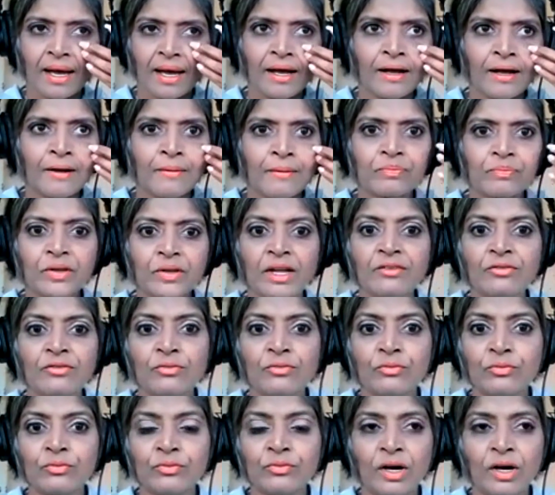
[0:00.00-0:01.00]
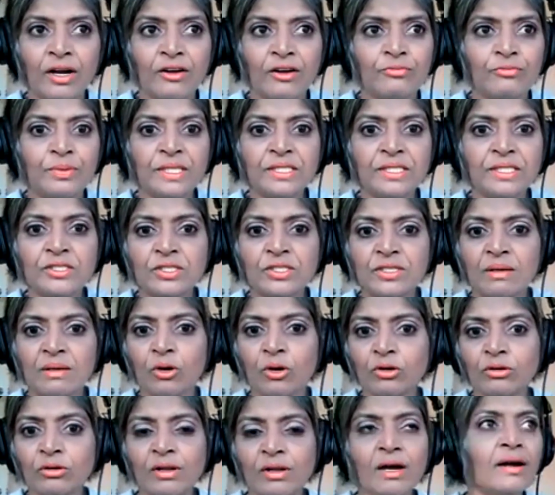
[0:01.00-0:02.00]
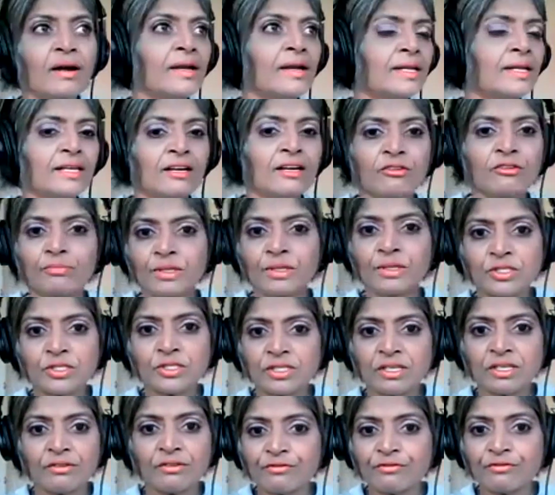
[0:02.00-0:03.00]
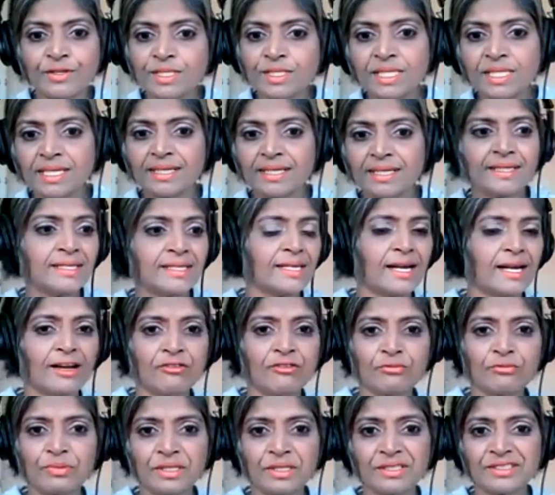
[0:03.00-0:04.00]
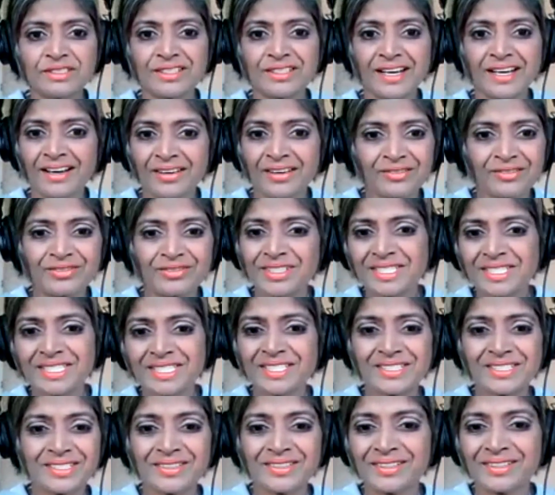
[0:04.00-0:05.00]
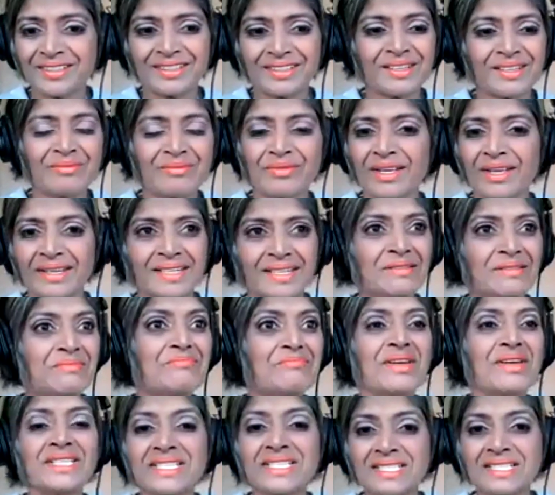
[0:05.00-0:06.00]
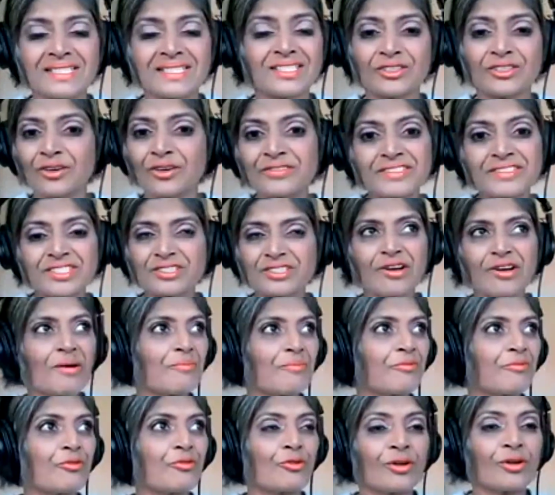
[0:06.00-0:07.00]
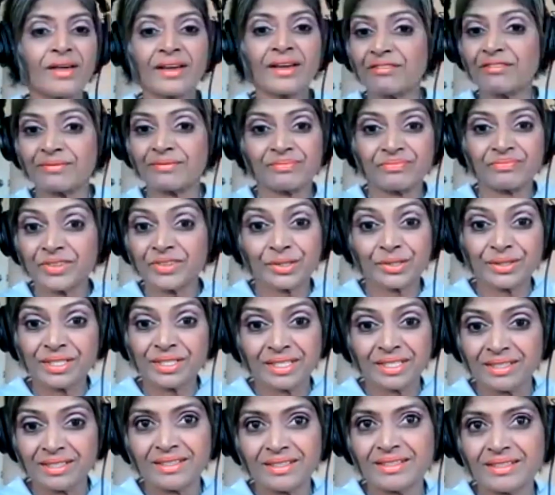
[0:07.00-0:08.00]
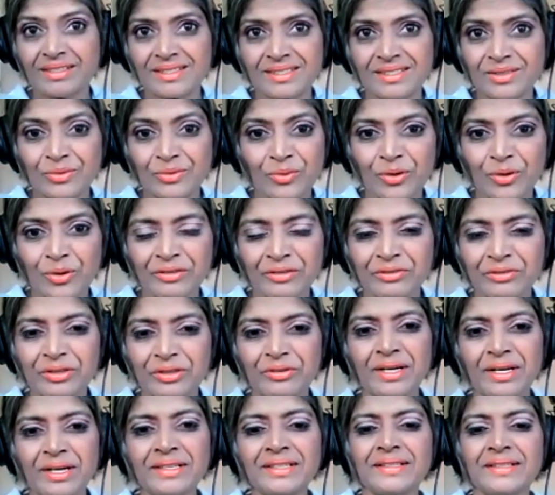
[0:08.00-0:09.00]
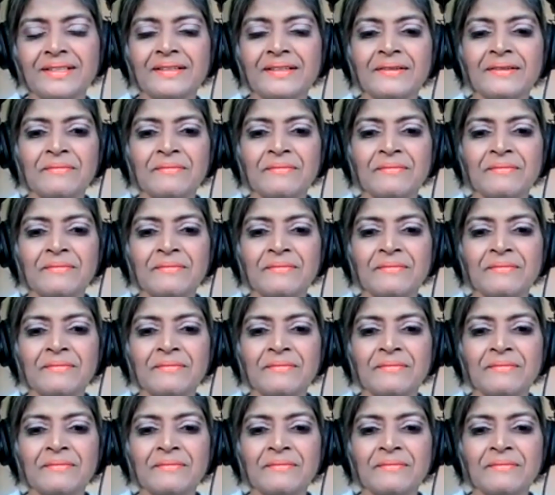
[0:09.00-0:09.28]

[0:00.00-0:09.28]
I've been to them online. I've been to them physically. I've listened to them like immensely nonstop for like 3 years or whatever, right?